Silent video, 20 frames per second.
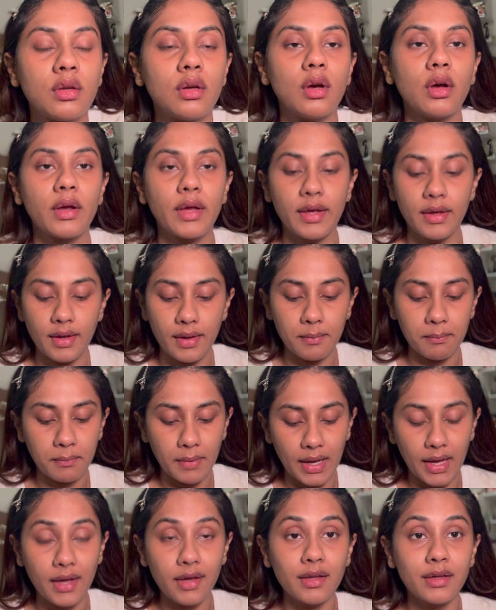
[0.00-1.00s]
Okay, I'm
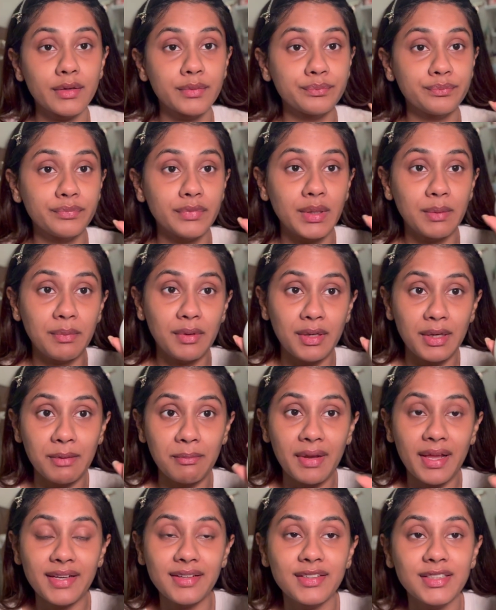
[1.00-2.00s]
back. The beauty
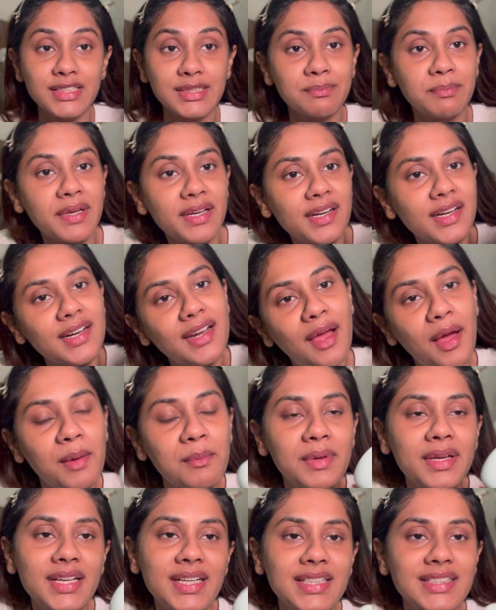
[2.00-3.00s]
blender is bigger now
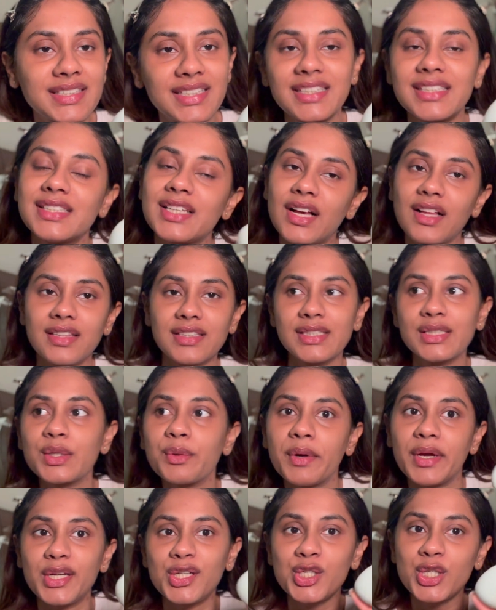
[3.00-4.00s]
because it's all
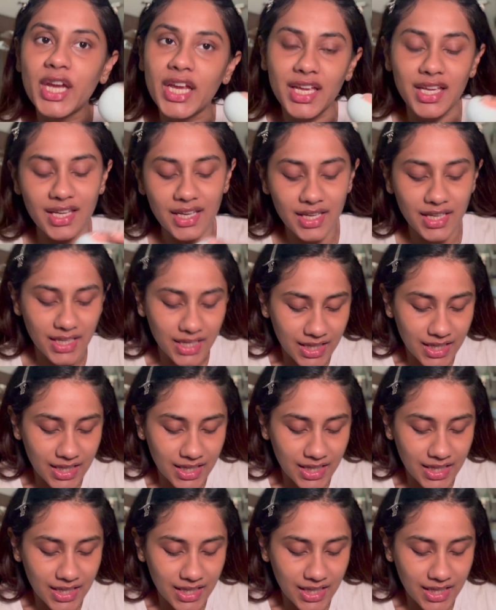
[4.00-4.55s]
squishy.